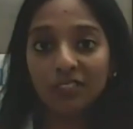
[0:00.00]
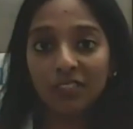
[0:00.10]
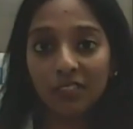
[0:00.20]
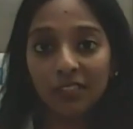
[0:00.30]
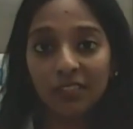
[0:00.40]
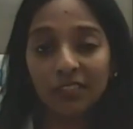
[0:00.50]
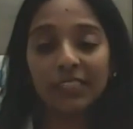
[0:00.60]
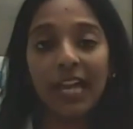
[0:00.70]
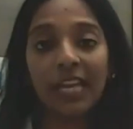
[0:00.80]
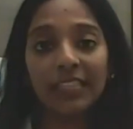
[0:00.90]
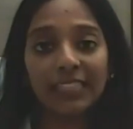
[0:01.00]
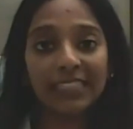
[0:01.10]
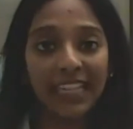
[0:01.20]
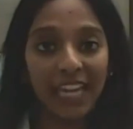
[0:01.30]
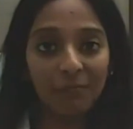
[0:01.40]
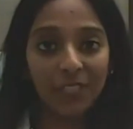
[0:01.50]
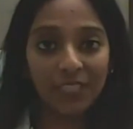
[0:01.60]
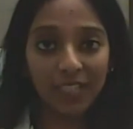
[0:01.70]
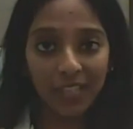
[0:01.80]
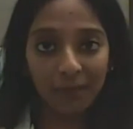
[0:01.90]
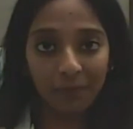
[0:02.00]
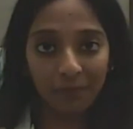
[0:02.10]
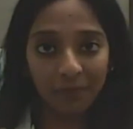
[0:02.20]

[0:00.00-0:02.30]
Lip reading: ears at the same time,